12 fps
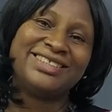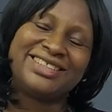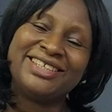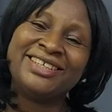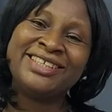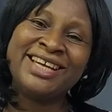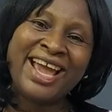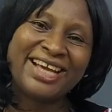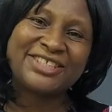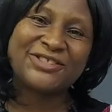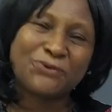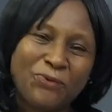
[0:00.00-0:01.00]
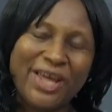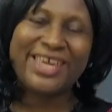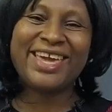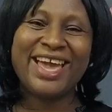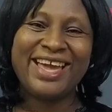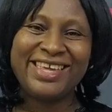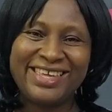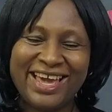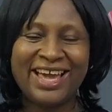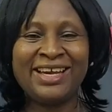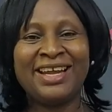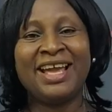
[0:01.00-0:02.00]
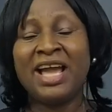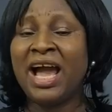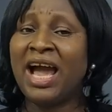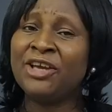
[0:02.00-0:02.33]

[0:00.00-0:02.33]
Till next week again.